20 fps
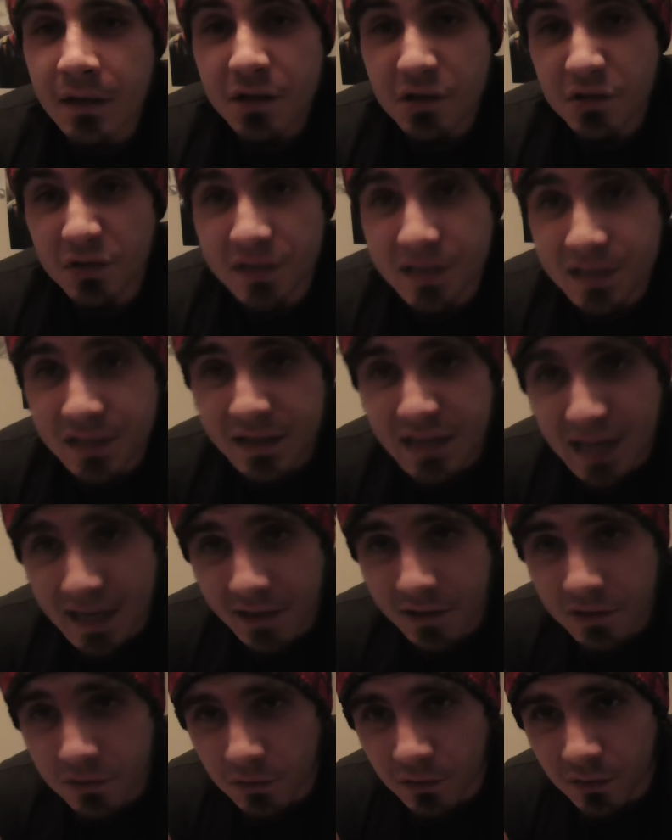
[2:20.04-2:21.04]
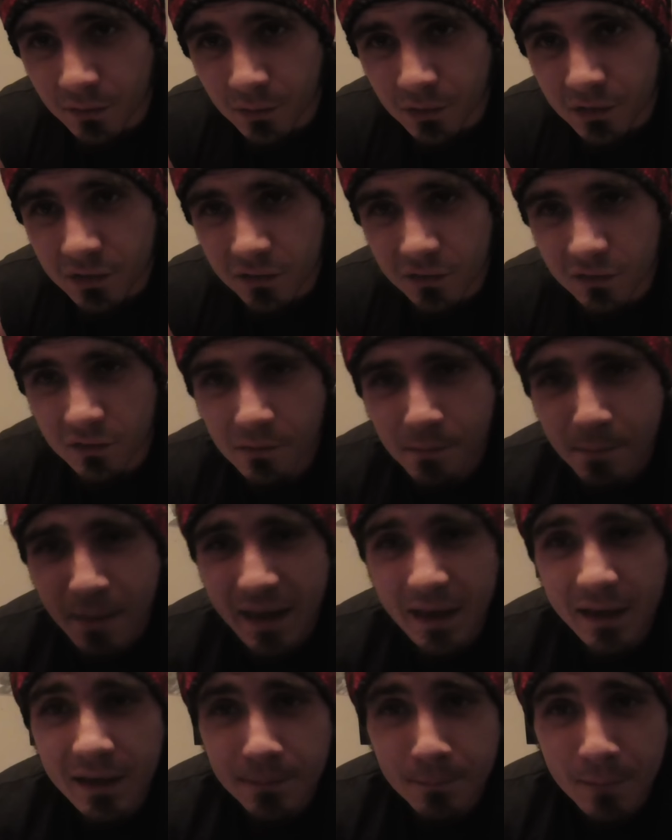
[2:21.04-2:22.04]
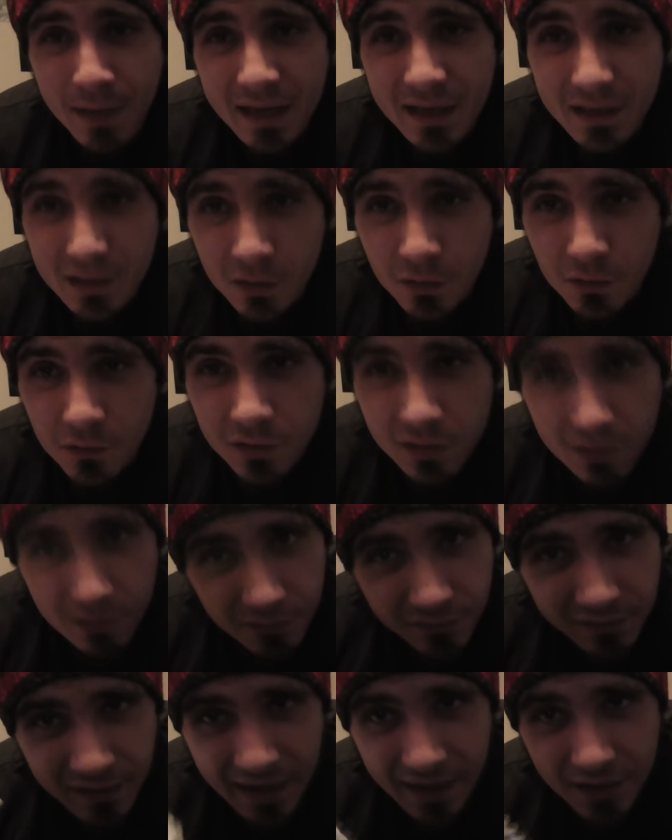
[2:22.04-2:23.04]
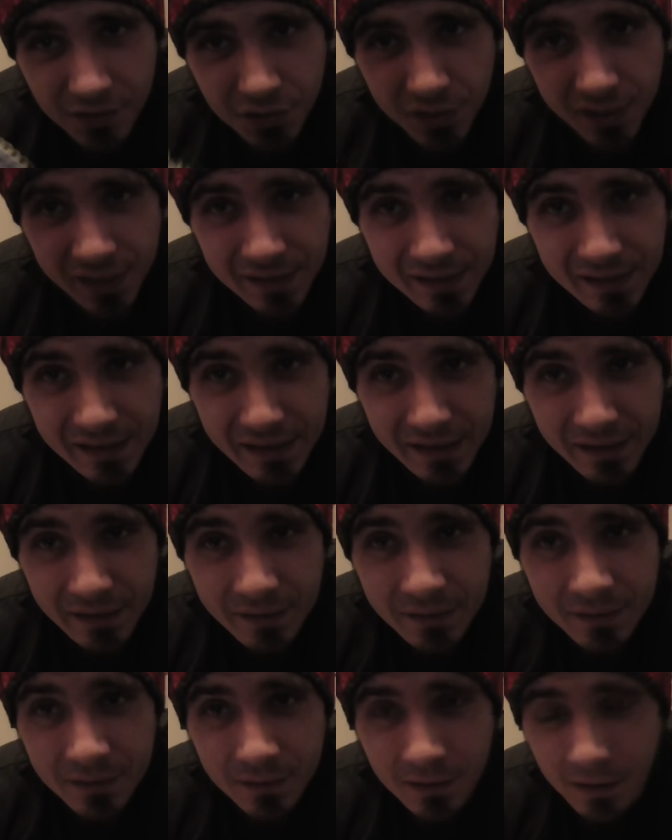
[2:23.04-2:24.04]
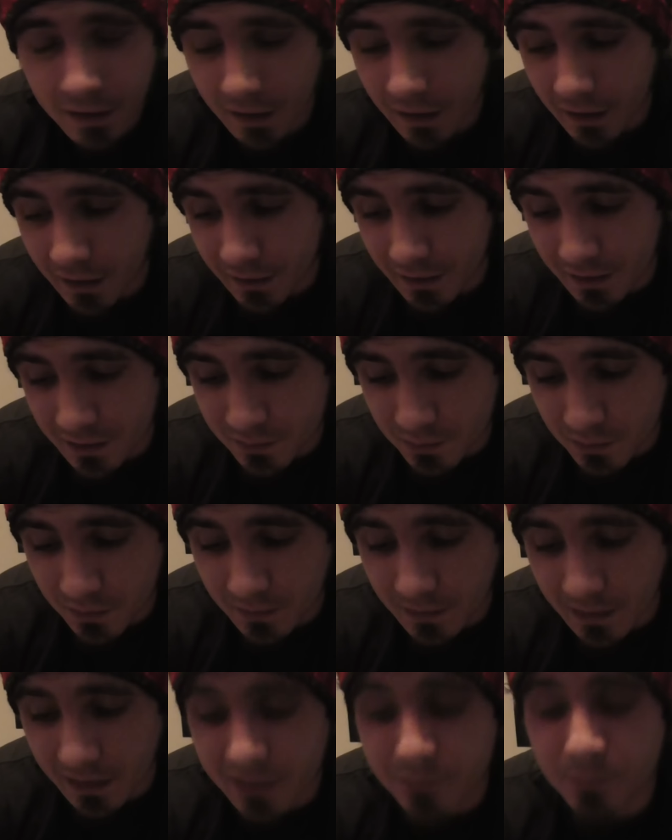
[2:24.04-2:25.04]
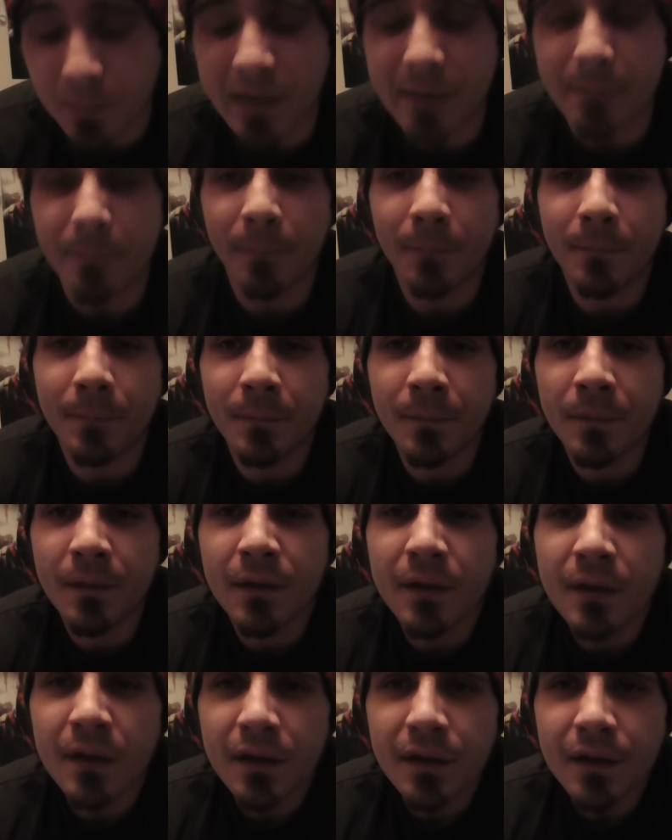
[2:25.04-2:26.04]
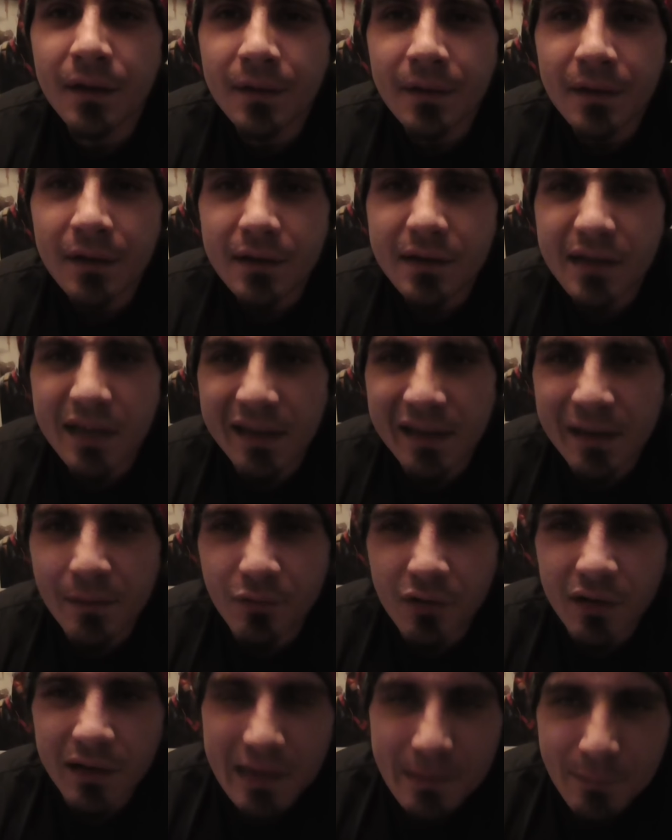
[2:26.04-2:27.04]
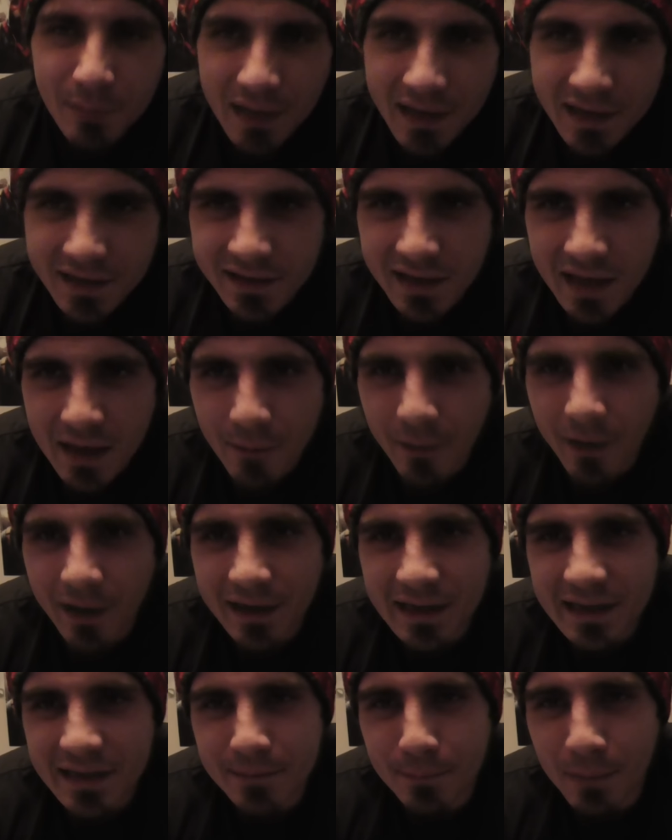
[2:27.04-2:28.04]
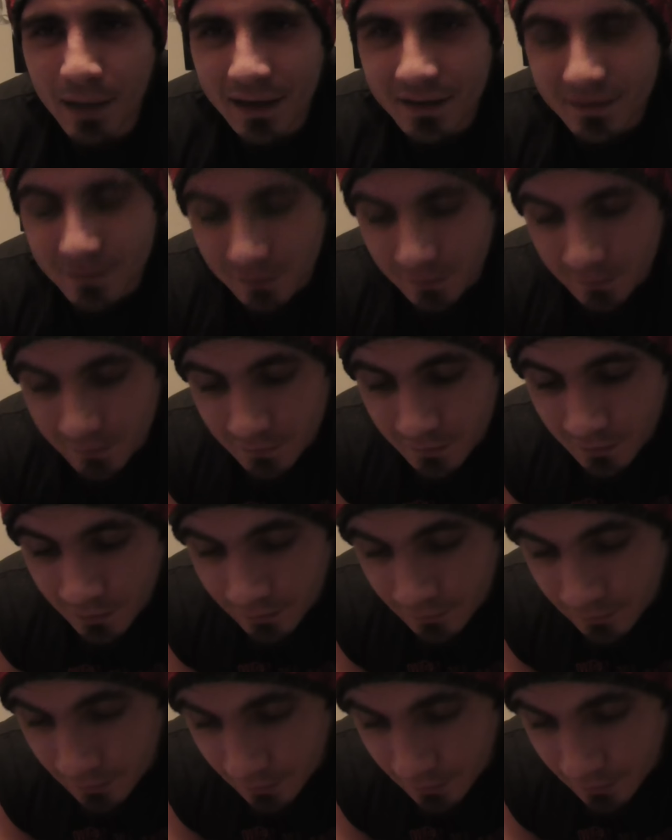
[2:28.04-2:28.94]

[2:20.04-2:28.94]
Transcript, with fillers: just tense all the muscles up. Make make use of that adrenaline uh, that's that's been deliberately placed there by these bastards.